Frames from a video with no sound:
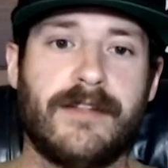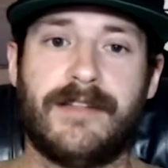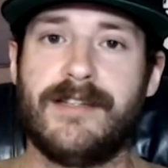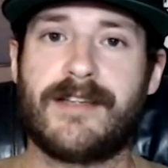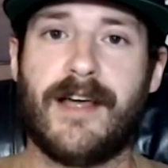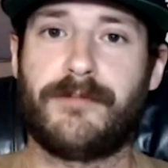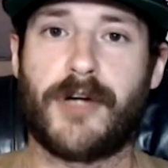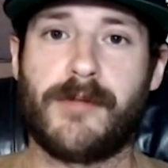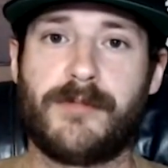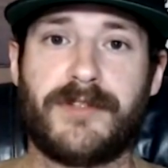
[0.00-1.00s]
This guy,
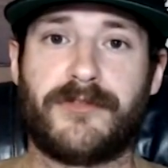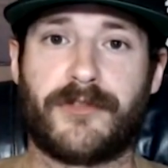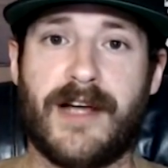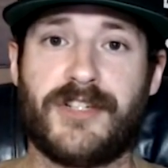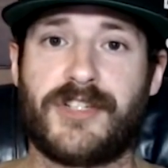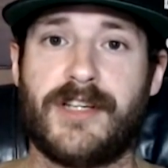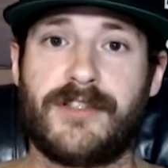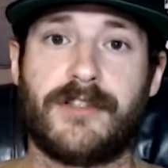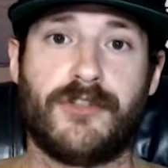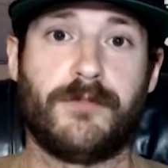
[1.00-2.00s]
probably fresh, is
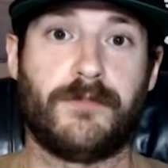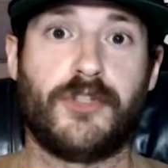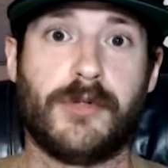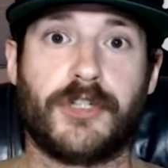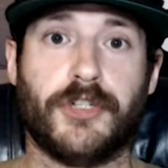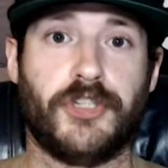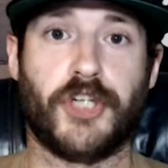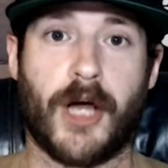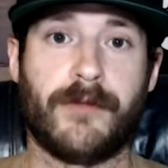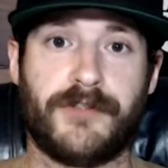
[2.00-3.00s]
going to do a good
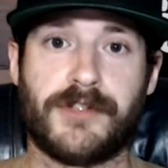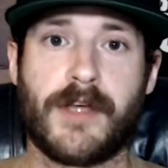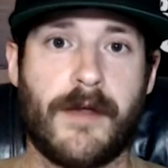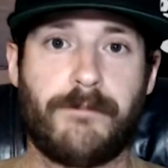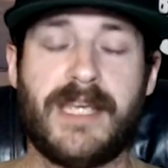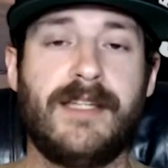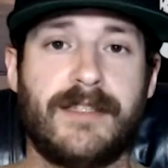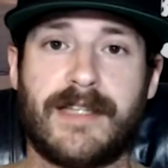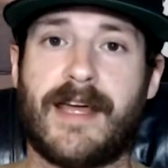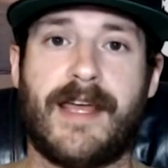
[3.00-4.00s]
job of just
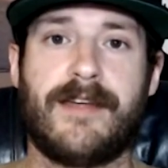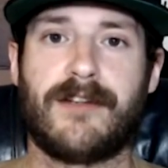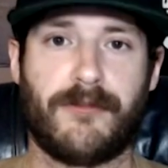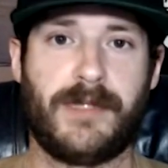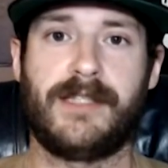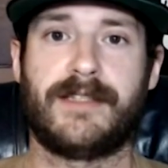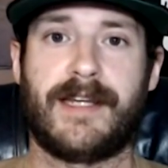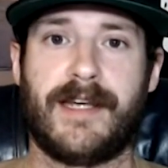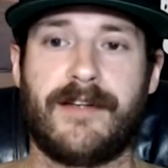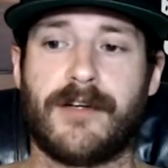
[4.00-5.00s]
peeling that hand off, peeling
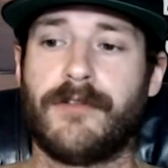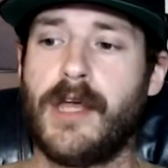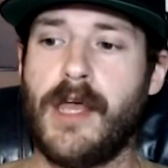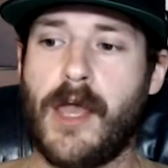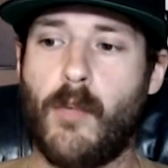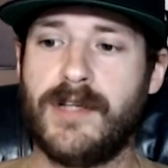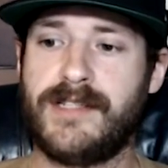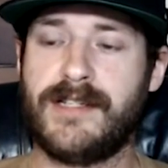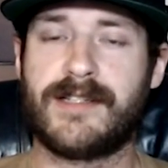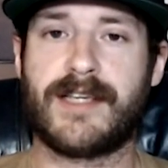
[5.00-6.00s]
that hand off. And once
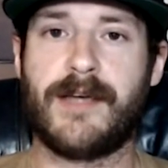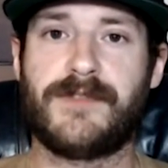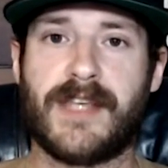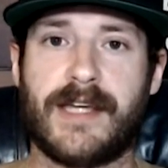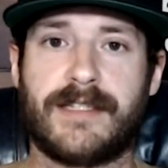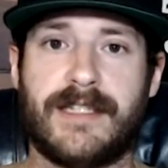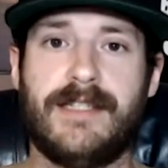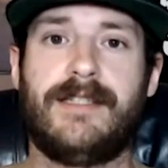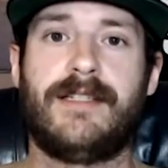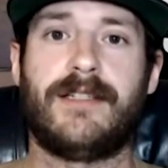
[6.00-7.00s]
he escapes that
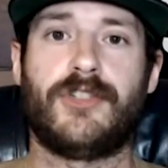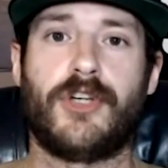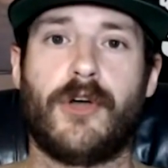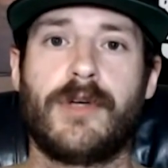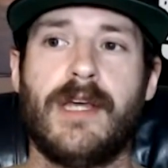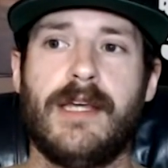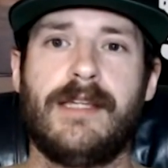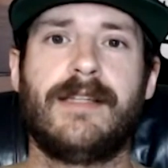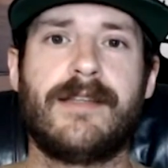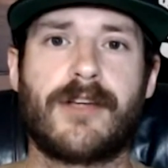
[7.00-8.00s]
guillotine choke,
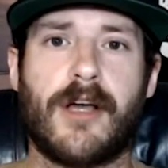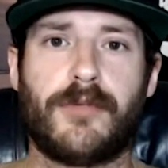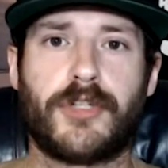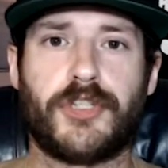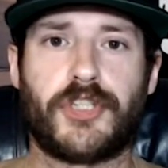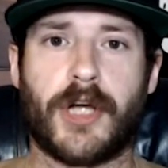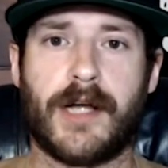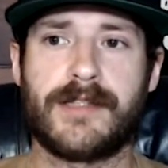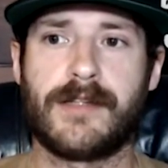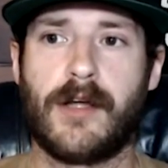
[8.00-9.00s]
he lands a couple good
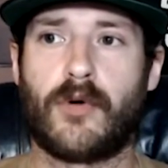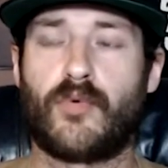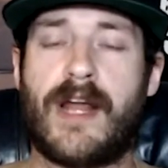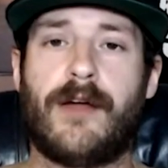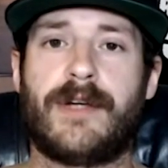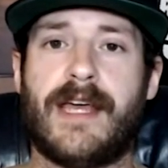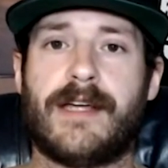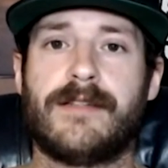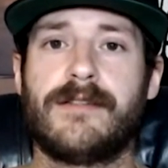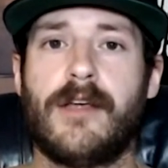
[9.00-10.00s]
shots, round
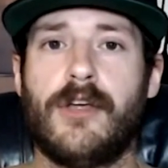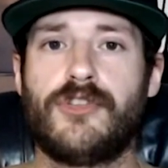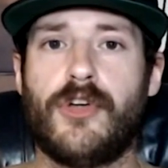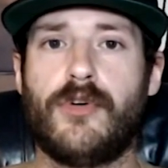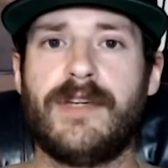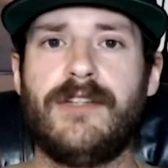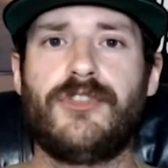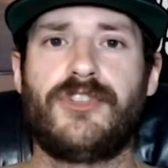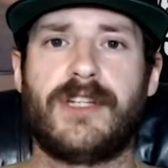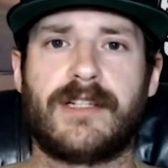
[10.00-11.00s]
ends. So
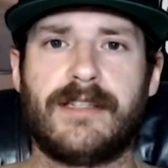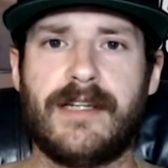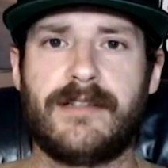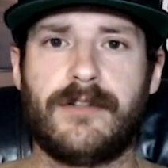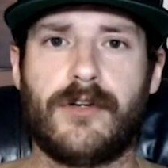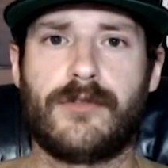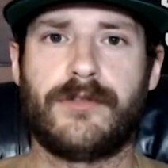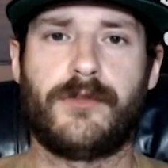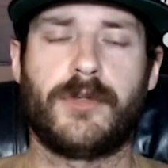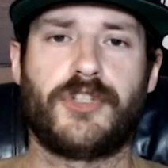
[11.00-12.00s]
interesting. And I'd like to know
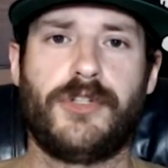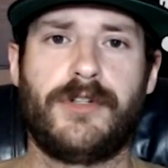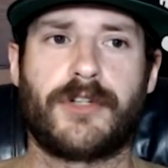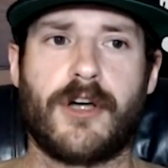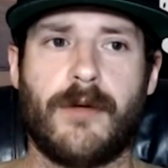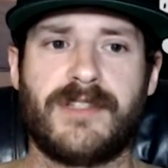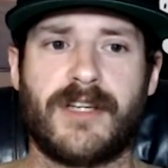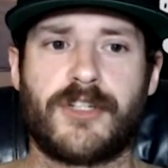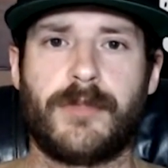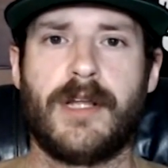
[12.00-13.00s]
if you want to shoot in the comment
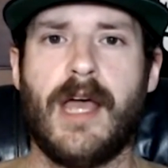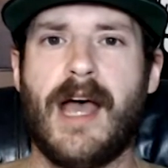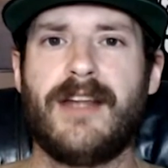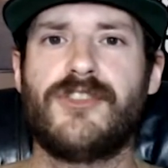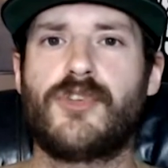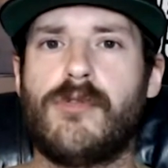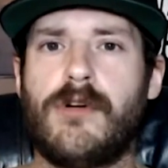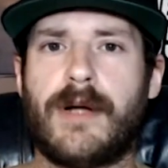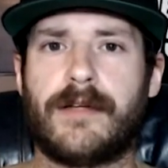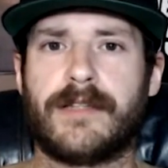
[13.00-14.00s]
section, but how do you
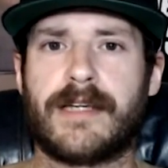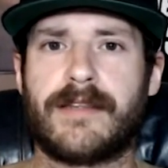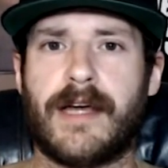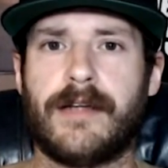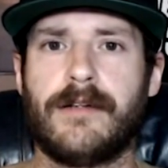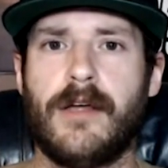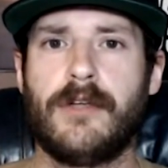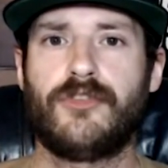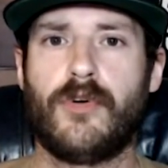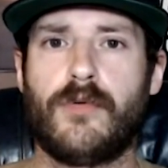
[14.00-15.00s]
score a round like that?
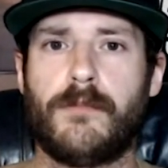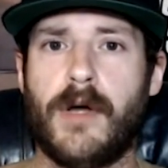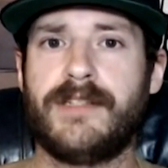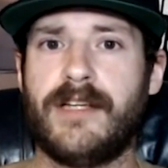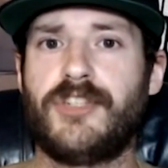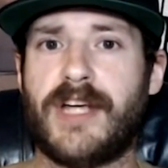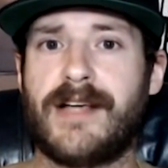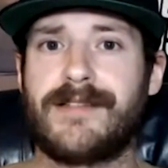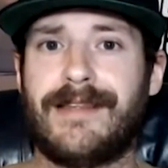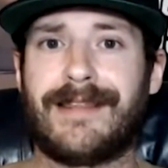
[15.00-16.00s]
So Montel
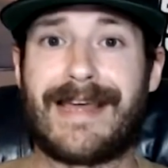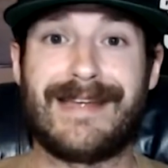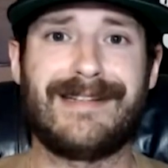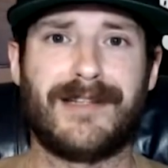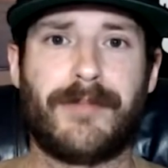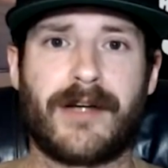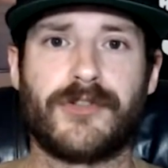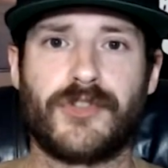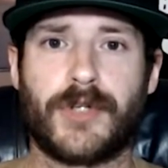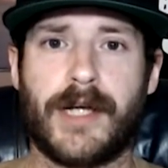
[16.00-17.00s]
Jackson landed the better
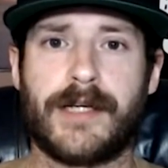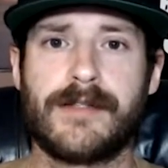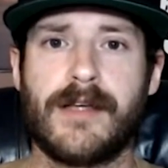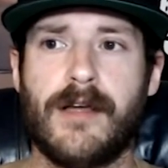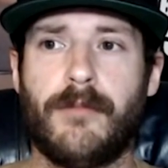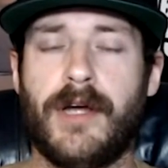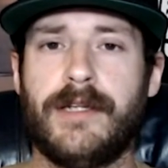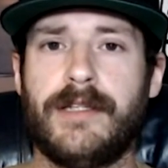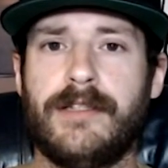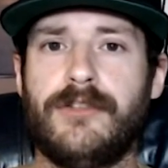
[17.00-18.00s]
strikes,
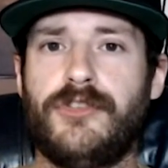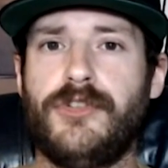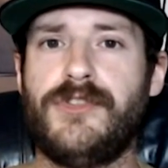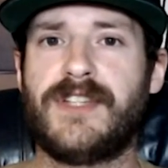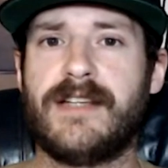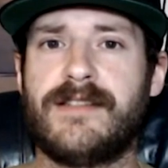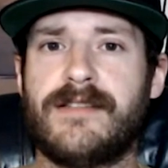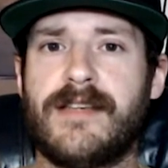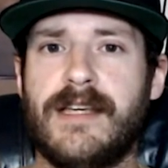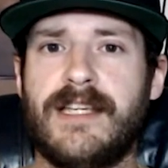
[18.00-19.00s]
but in two
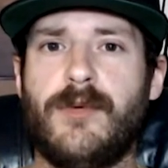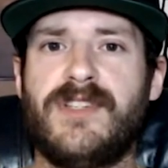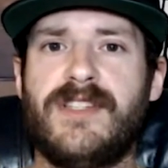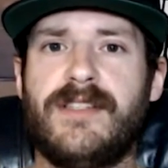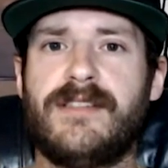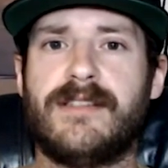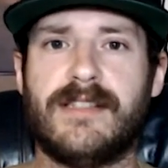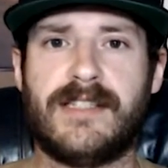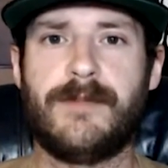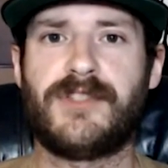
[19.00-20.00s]
senses, he was in these
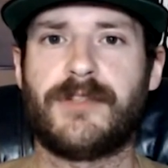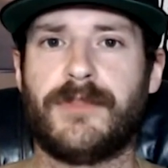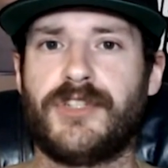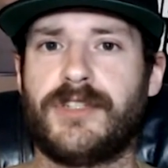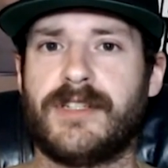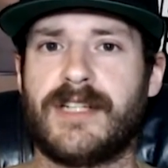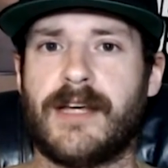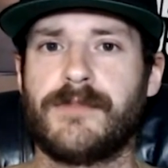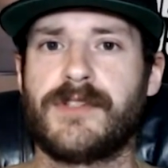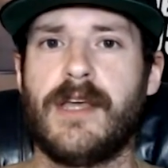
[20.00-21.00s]
deep submission
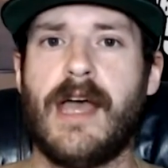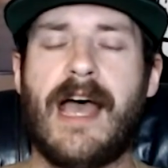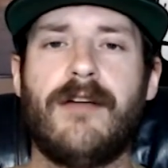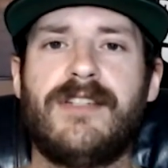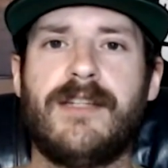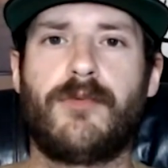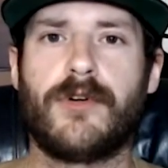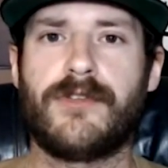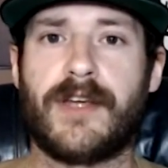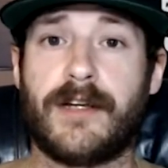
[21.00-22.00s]
attempts. How deep
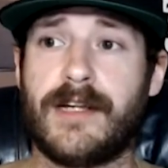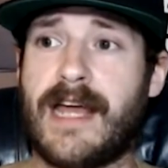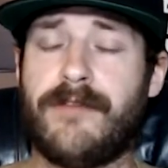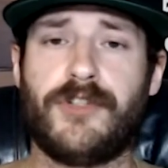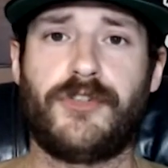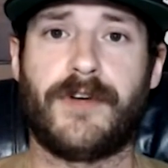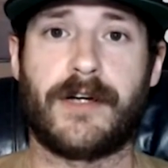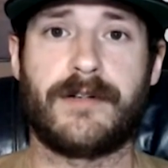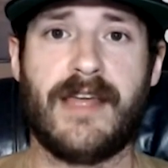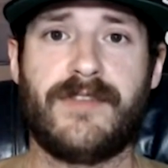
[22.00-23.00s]
were they? And an average
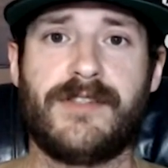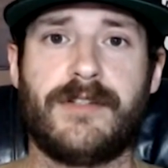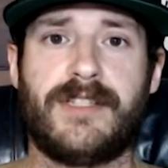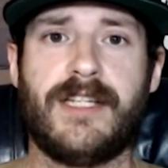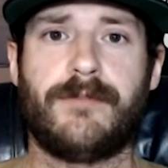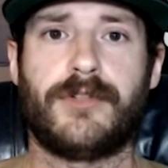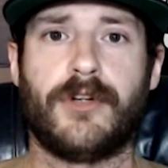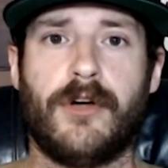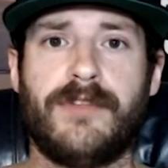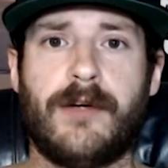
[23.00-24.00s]
fighter, yeah, these are deep, you
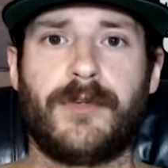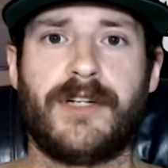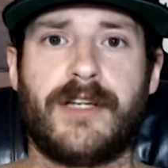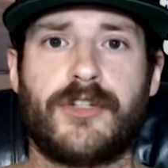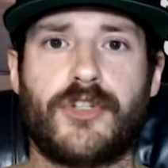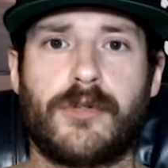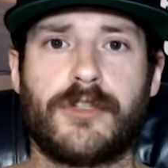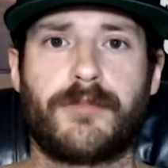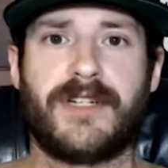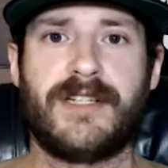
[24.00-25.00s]
know? That rear naked choke
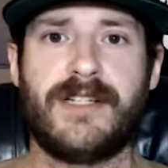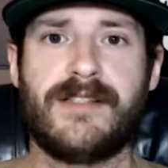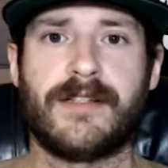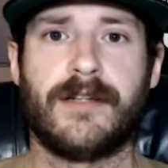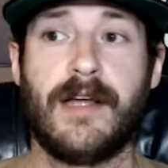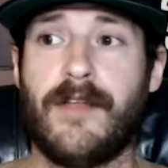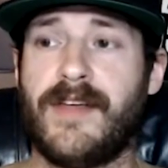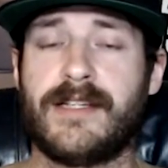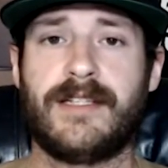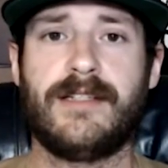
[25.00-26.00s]
looked pretty decent.
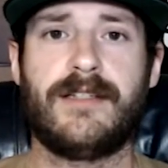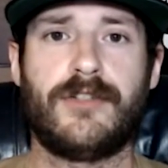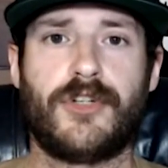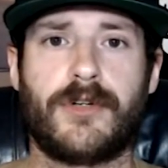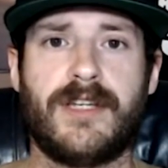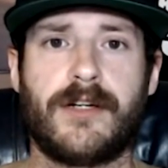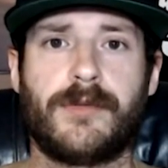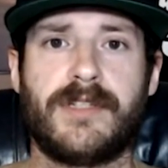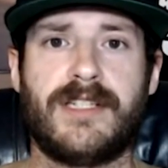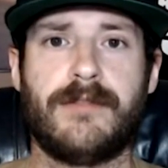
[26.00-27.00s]
That guillotine choke, he had a
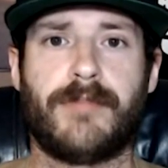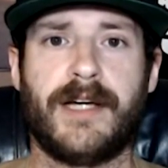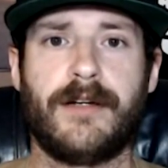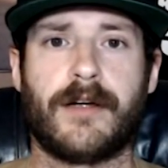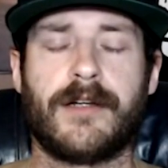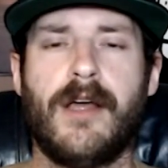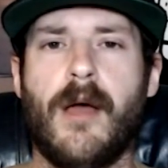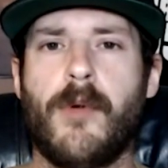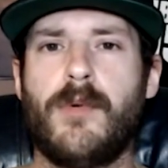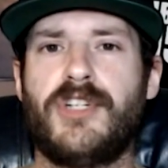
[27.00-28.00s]
really deep bite on it.
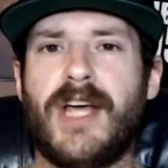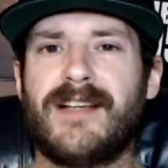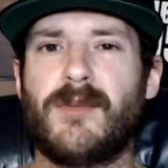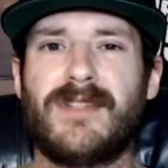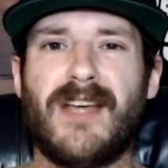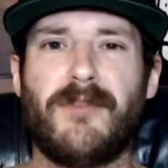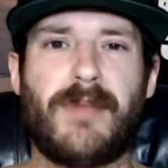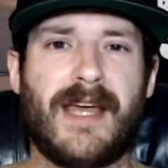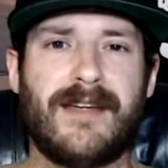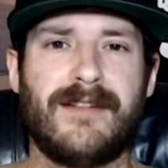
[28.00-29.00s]
But with Jackson, was he ever
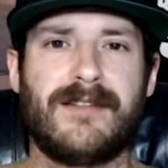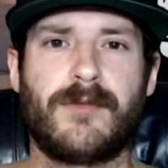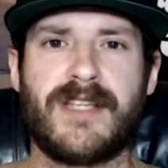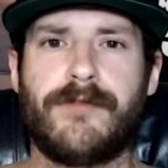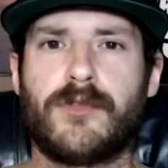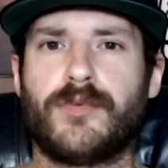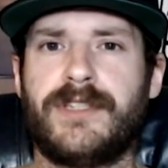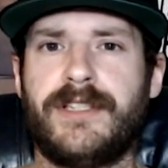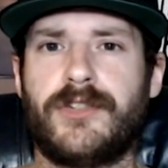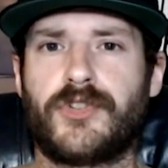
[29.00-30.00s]
panicked? Was he ever
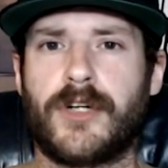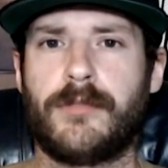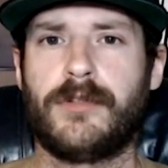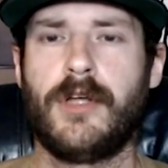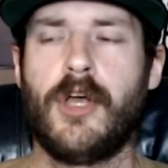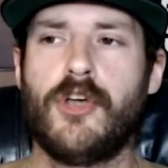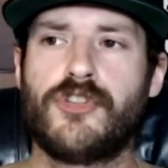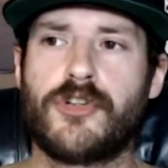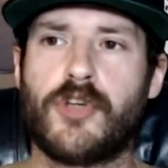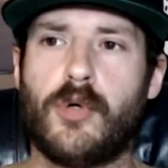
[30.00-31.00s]
really in trouble?
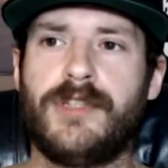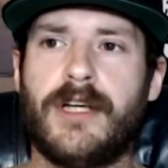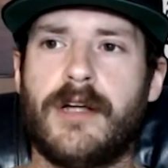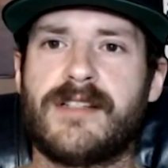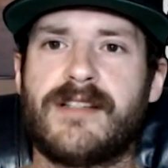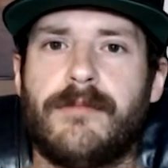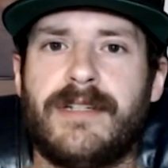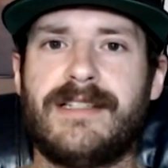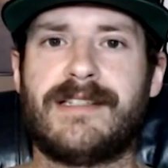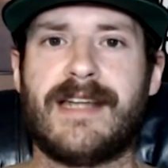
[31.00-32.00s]
So does holding onto
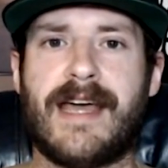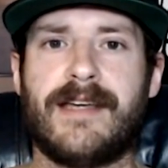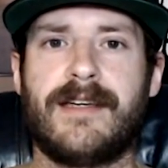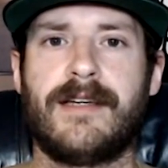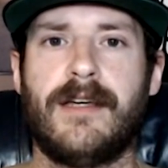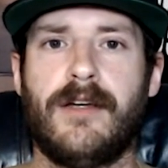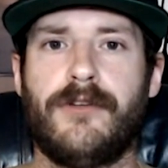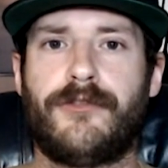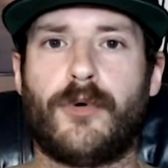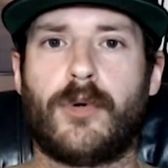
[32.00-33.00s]
somebody's neck
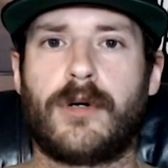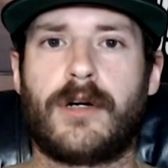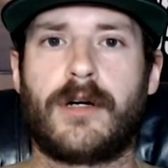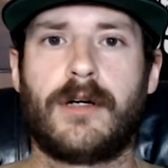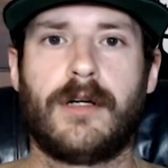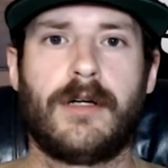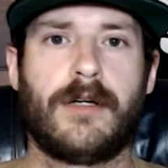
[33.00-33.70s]
for